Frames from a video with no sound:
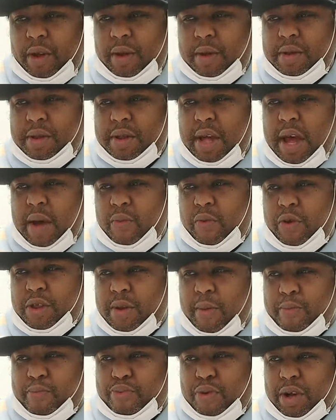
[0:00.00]
Signed with
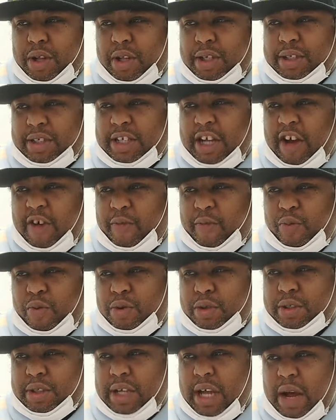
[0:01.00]
the Brooklyn
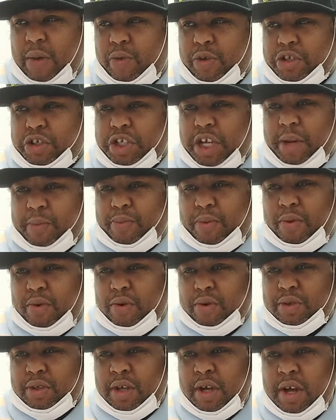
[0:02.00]
Southpaw, signed with Jake
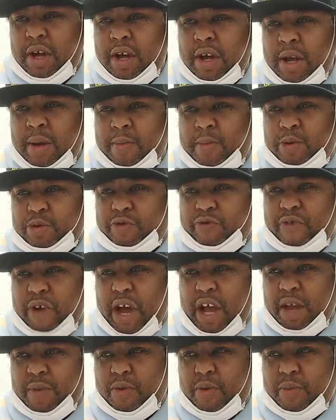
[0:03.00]
Paul's most
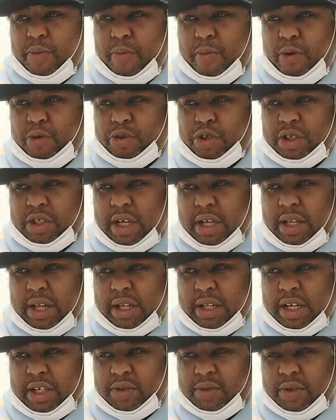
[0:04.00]
valuable promotions. I
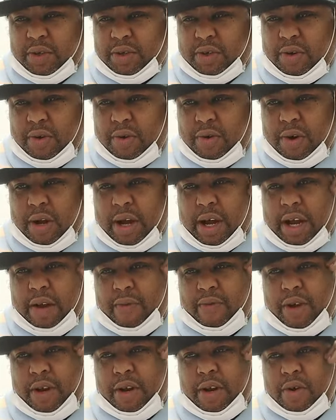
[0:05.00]
think that's what it's called. I
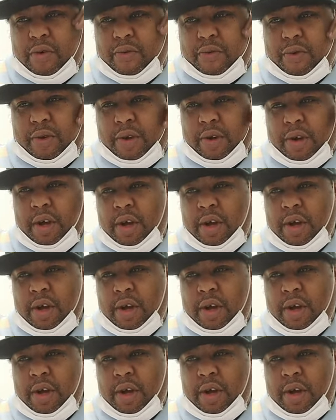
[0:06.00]
gotta read it over.